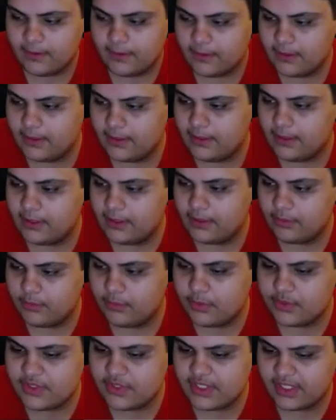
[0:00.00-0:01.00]

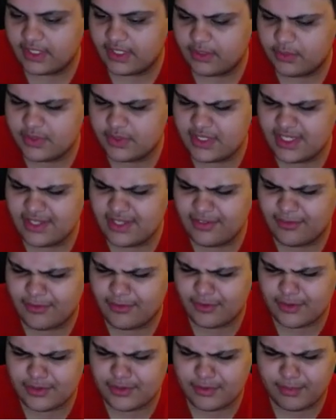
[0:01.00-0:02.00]
what was he like? Was he the
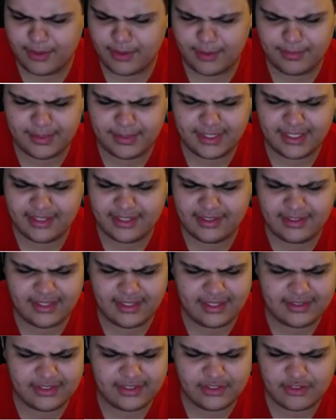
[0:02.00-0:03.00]
first
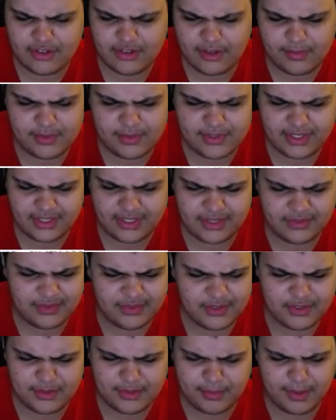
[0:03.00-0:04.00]
Republican? I think Trump was like the
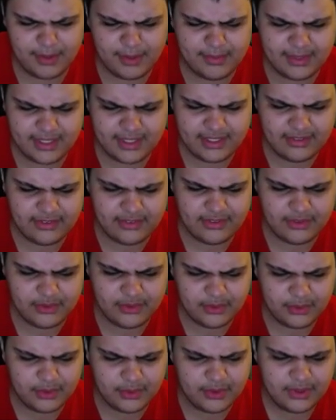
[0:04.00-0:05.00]
first Republican
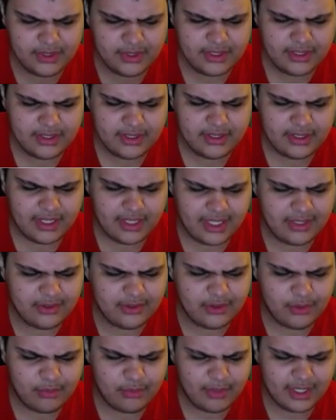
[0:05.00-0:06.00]
to, I
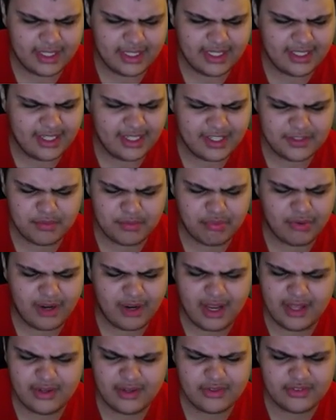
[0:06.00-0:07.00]
don't know, recognize
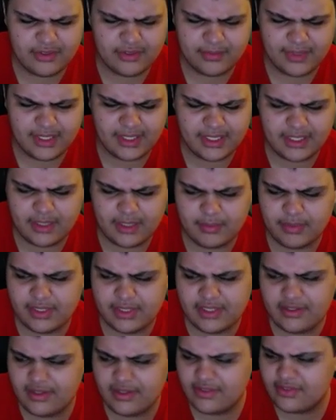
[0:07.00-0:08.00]
pride or something like that, but
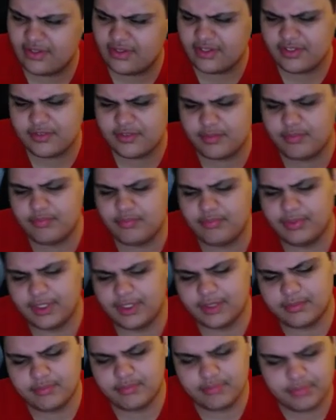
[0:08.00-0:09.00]
he does all this
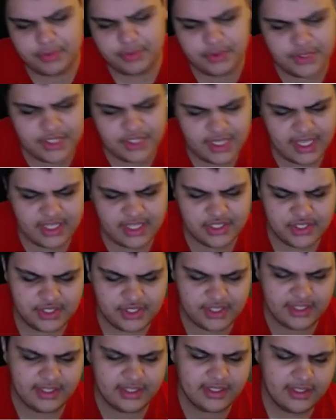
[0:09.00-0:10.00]
like bougie ass
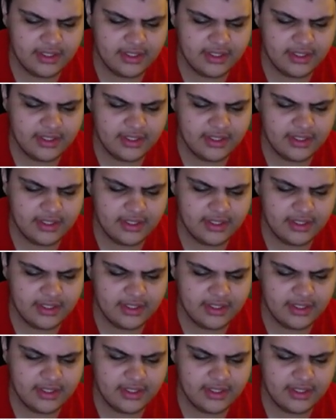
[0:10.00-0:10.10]
shit.